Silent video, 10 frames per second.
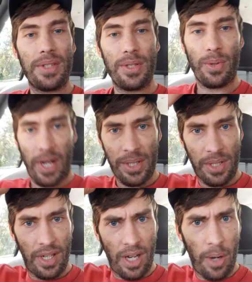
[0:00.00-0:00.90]

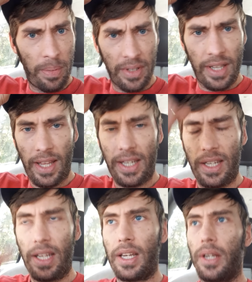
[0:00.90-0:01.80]
situation and hoping that they didn't
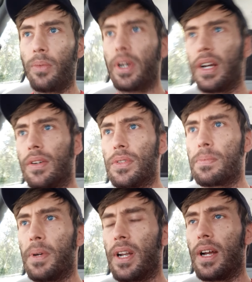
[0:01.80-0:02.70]
hit anyone else.
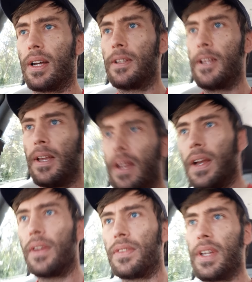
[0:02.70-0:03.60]
But
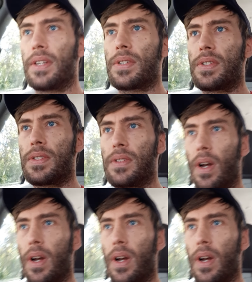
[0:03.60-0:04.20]
this